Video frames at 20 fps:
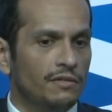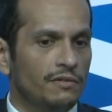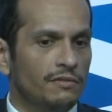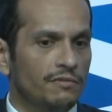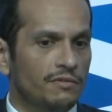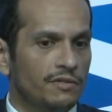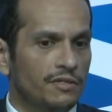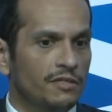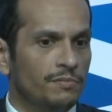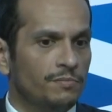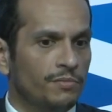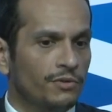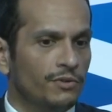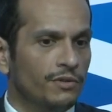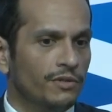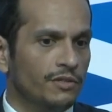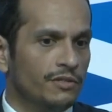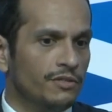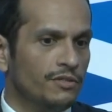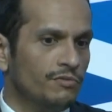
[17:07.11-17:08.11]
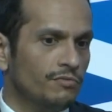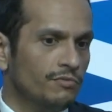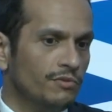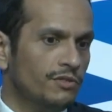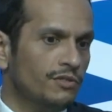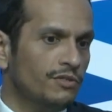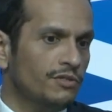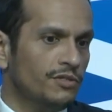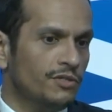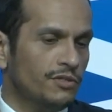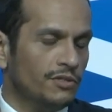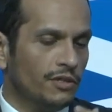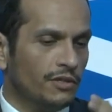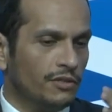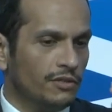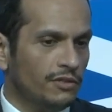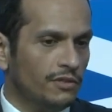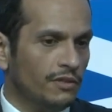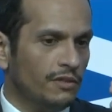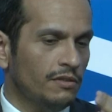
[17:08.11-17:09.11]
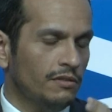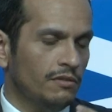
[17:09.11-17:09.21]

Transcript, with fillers: this progress, which started